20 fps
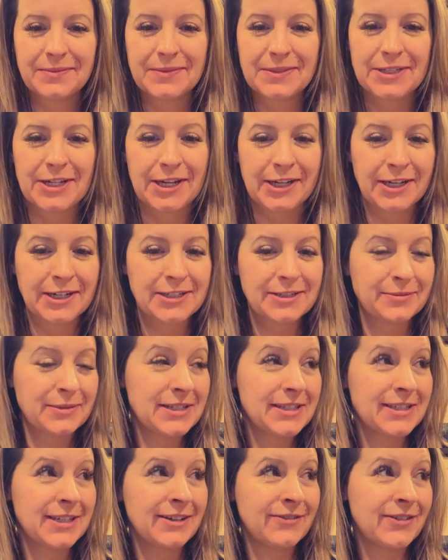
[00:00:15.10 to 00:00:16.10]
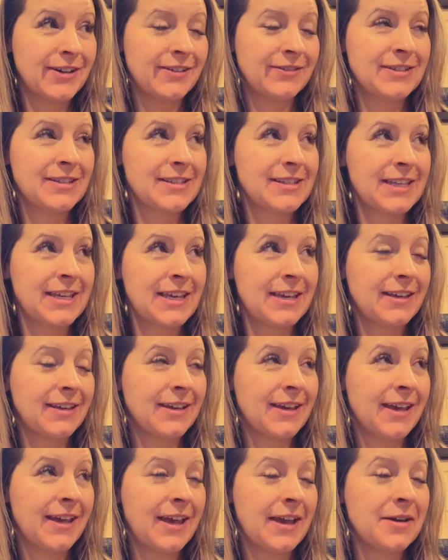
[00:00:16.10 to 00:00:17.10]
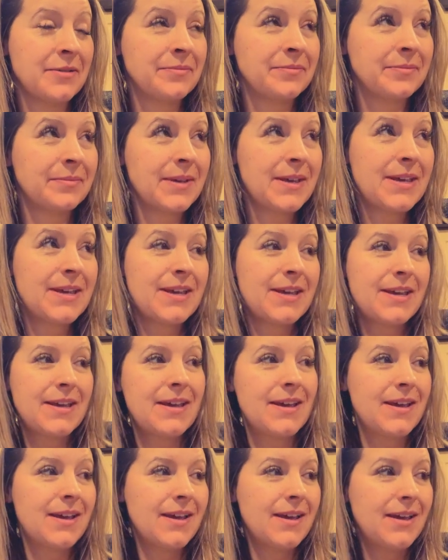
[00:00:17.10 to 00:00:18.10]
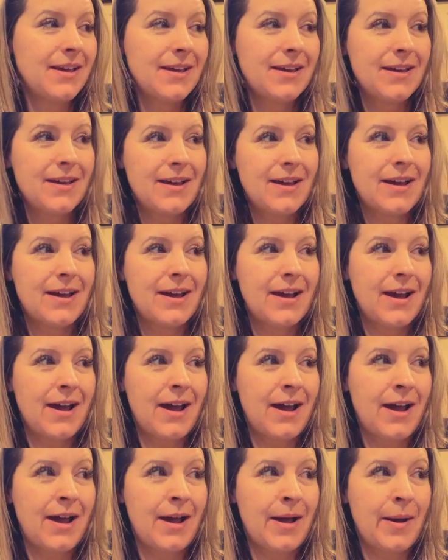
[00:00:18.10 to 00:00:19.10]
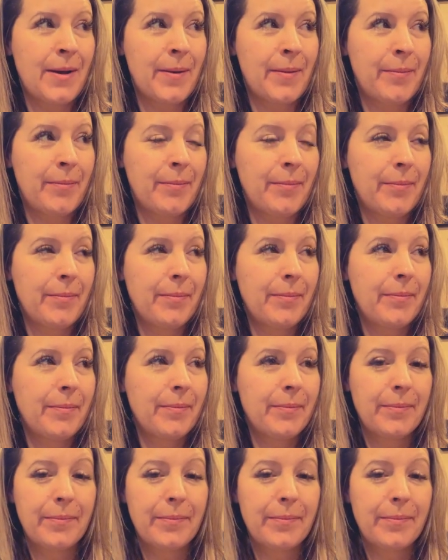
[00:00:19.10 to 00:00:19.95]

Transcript: talking to myself, obviously. I am. Um,